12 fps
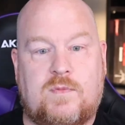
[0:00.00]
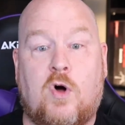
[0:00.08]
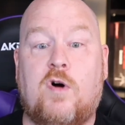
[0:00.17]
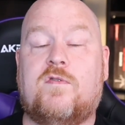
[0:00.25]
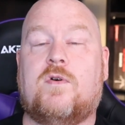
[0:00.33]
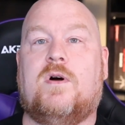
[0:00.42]

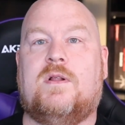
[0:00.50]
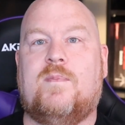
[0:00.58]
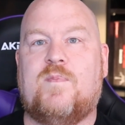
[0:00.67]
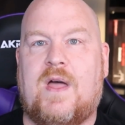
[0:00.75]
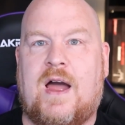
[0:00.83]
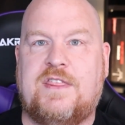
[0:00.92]
Overall,
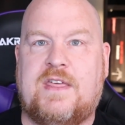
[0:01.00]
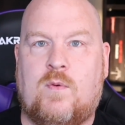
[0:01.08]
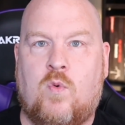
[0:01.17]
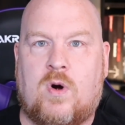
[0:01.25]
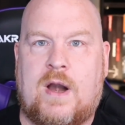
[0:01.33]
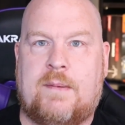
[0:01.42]
I think
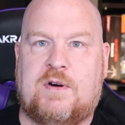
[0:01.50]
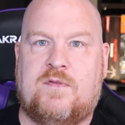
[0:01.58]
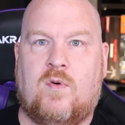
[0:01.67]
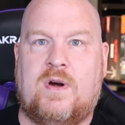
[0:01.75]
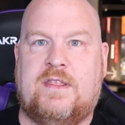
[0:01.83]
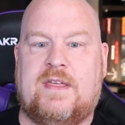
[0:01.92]
Warhammer
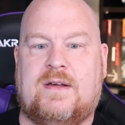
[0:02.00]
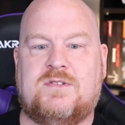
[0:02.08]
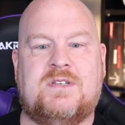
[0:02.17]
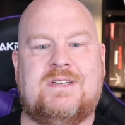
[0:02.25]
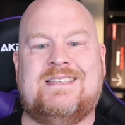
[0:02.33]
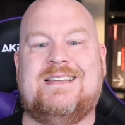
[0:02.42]

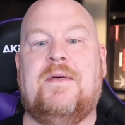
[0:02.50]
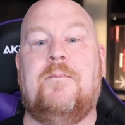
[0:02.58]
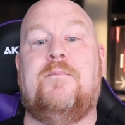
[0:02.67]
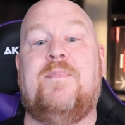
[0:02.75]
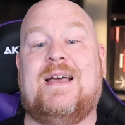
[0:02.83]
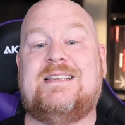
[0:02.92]
40,000 is in the
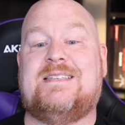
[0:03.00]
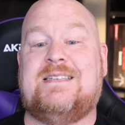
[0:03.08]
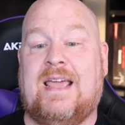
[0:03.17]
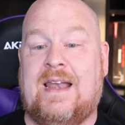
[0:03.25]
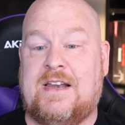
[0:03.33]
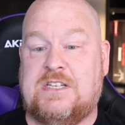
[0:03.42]
best
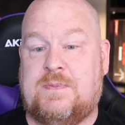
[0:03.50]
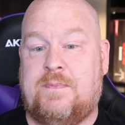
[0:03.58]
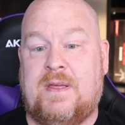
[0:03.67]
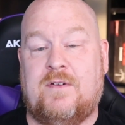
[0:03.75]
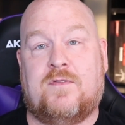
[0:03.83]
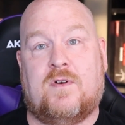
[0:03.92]
state it has
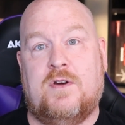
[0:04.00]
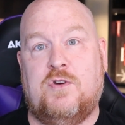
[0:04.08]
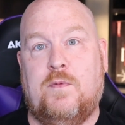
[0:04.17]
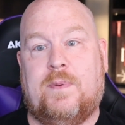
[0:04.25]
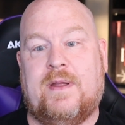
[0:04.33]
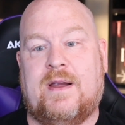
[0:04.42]
been for a
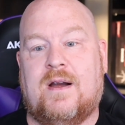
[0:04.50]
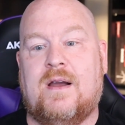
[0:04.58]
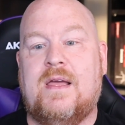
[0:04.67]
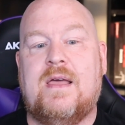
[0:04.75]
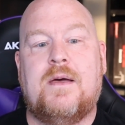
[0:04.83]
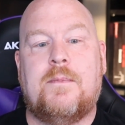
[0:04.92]
new player,
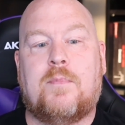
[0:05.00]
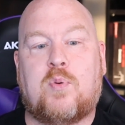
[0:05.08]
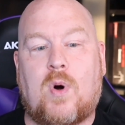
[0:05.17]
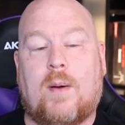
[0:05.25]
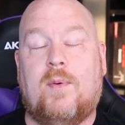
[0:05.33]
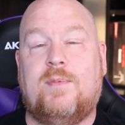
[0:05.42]

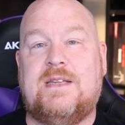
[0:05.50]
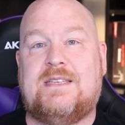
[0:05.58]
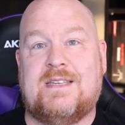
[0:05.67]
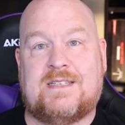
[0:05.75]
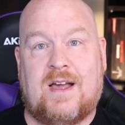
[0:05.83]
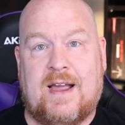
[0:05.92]
probably
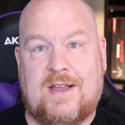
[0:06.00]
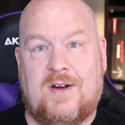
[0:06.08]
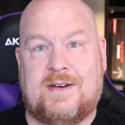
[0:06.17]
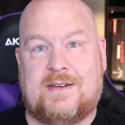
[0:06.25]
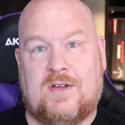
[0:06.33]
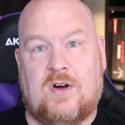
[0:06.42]
since I got
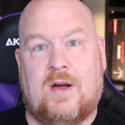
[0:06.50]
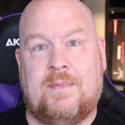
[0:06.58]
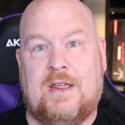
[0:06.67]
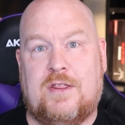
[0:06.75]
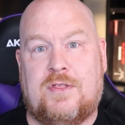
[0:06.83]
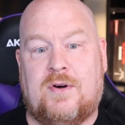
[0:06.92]
into the
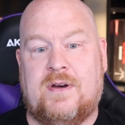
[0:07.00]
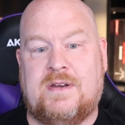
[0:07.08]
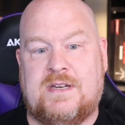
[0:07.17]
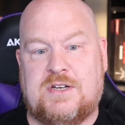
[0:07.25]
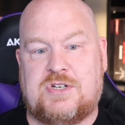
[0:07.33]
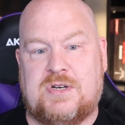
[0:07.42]
hobby at 3rd
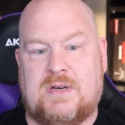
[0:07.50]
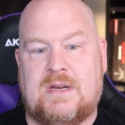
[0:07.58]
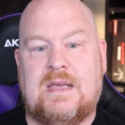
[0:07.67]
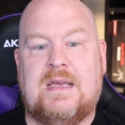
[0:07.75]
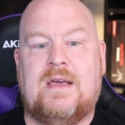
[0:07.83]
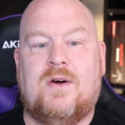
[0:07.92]
edition,
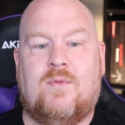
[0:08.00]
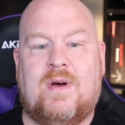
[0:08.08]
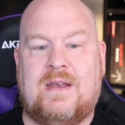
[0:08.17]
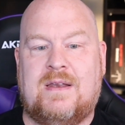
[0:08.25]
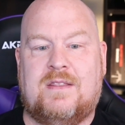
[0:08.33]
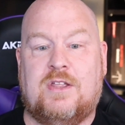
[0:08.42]

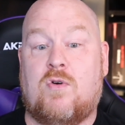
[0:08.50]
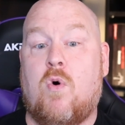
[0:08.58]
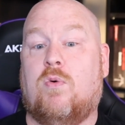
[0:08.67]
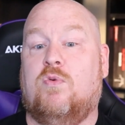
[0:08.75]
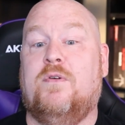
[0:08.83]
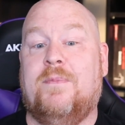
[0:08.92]
when the
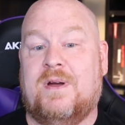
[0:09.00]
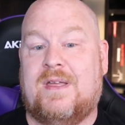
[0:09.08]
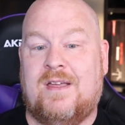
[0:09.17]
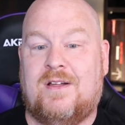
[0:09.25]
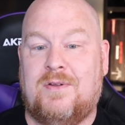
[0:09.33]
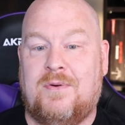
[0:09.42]
core rulebook
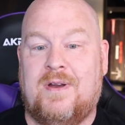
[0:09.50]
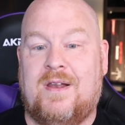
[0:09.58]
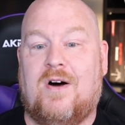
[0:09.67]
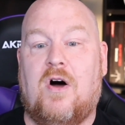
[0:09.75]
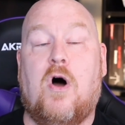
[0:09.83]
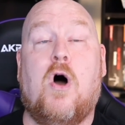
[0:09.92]
included
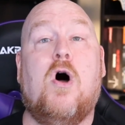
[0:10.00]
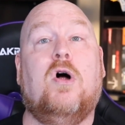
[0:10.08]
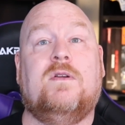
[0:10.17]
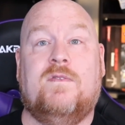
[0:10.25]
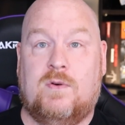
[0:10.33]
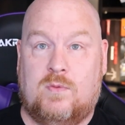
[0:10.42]

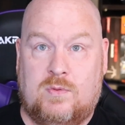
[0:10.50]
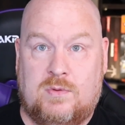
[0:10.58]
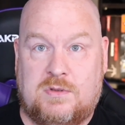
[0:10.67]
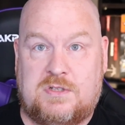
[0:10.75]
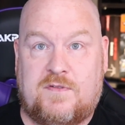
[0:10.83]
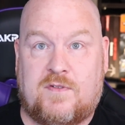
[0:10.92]
all of the
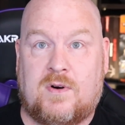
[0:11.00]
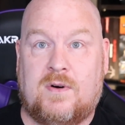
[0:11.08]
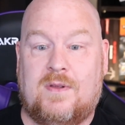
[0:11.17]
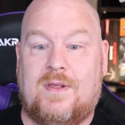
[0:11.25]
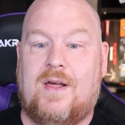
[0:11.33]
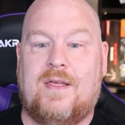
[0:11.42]
rules
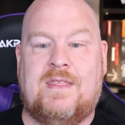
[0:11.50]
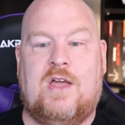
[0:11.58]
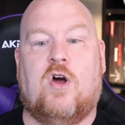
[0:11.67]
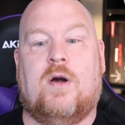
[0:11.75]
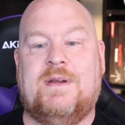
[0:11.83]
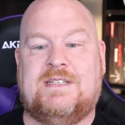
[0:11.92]
for the
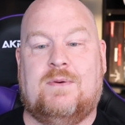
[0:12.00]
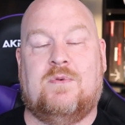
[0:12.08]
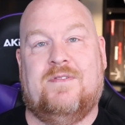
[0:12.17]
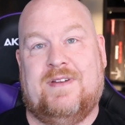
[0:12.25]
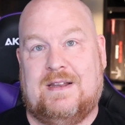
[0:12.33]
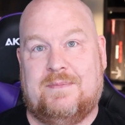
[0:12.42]
armies that
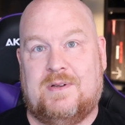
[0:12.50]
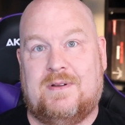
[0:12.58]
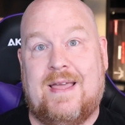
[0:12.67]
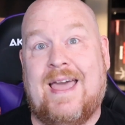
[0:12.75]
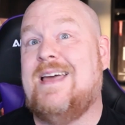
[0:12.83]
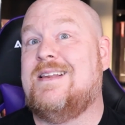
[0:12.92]
were available,
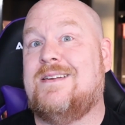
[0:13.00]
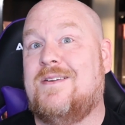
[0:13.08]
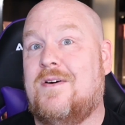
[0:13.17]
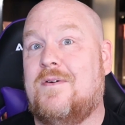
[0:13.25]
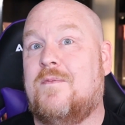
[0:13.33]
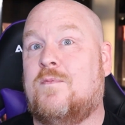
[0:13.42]
and
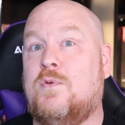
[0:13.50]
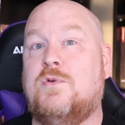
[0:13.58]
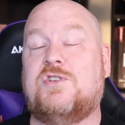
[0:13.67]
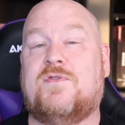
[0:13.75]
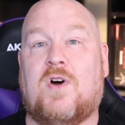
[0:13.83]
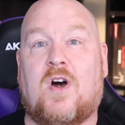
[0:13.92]

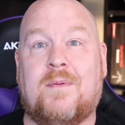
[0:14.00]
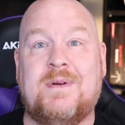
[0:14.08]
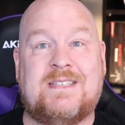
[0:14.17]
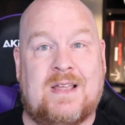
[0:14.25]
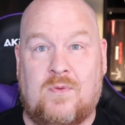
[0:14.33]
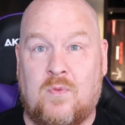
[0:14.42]
rules for
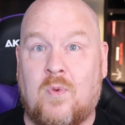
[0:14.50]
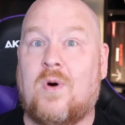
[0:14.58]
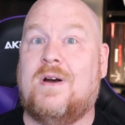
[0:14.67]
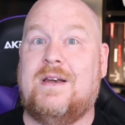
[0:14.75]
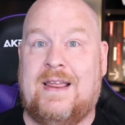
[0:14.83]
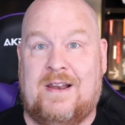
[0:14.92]
armies that
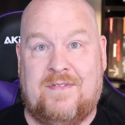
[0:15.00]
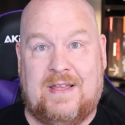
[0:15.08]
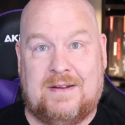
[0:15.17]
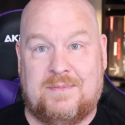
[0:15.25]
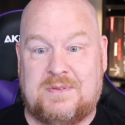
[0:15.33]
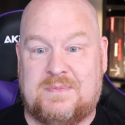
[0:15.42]
weren't yet
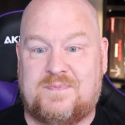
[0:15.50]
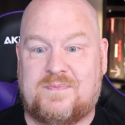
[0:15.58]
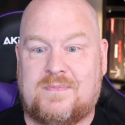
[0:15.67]
available,